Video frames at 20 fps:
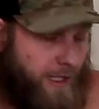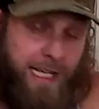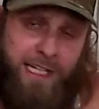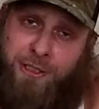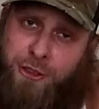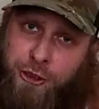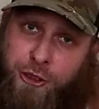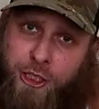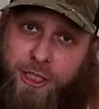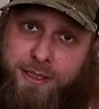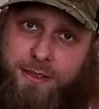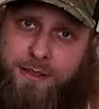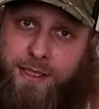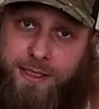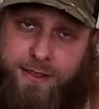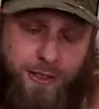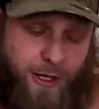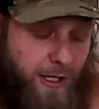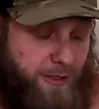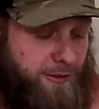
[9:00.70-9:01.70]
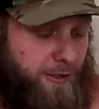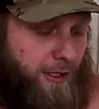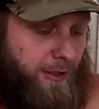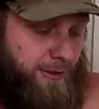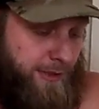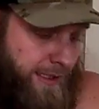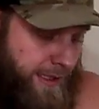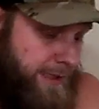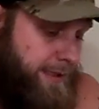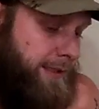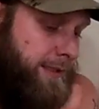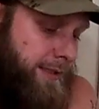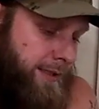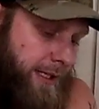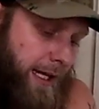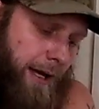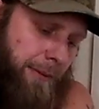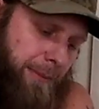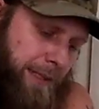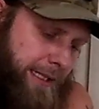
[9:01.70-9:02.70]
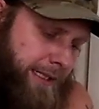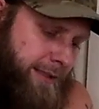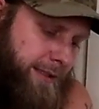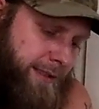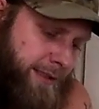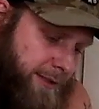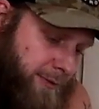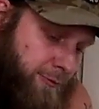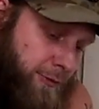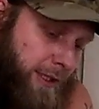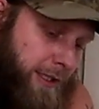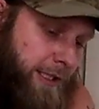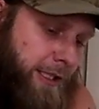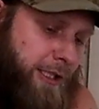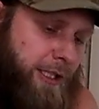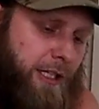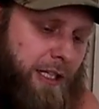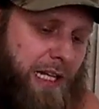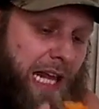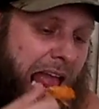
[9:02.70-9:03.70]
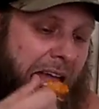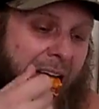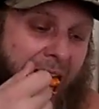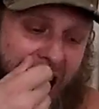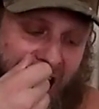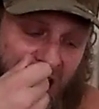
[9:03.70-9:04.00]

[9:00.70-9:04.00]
And just this hot sauce. And this is, I mean, this is really good.